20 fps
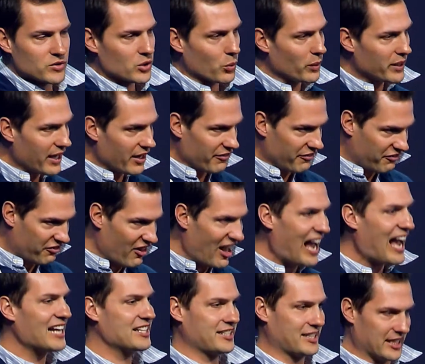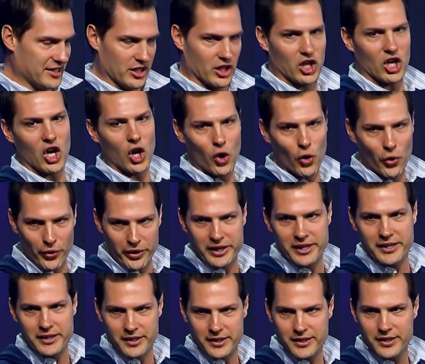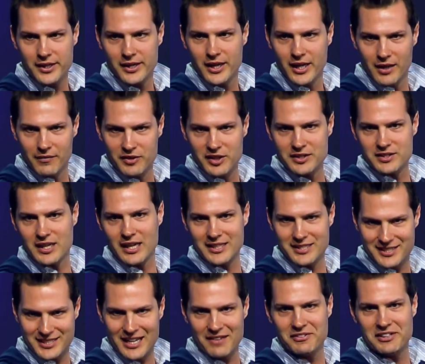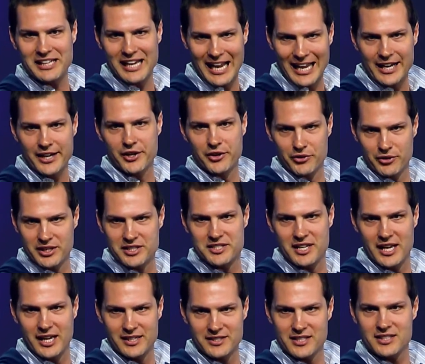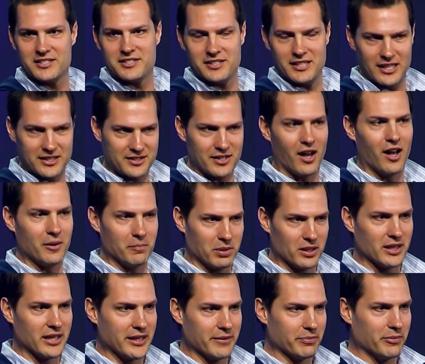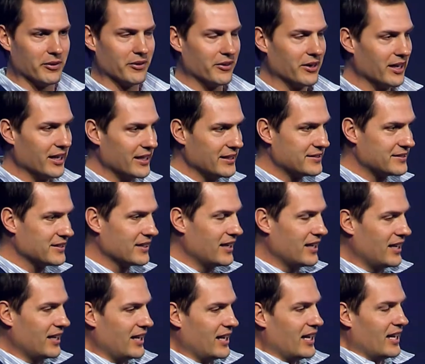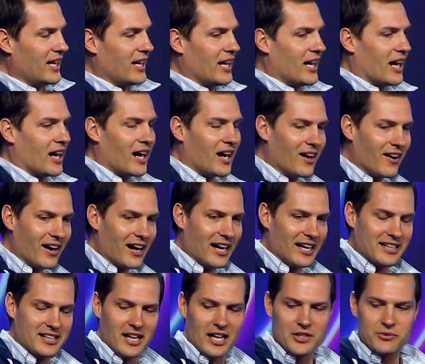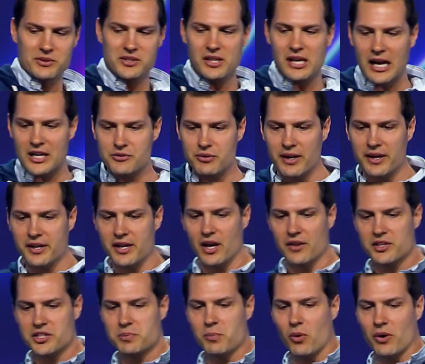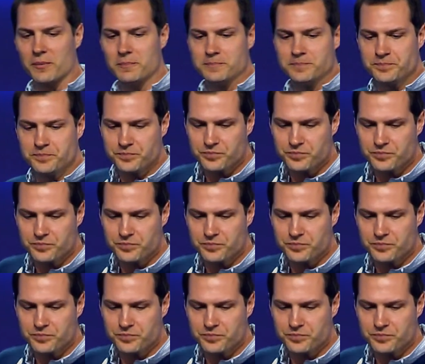So we gotta bask in the glory of these like seventy, eighty degrees days. It's, it's unbelievable, right? All right, guys, are you guys ready to go this morning?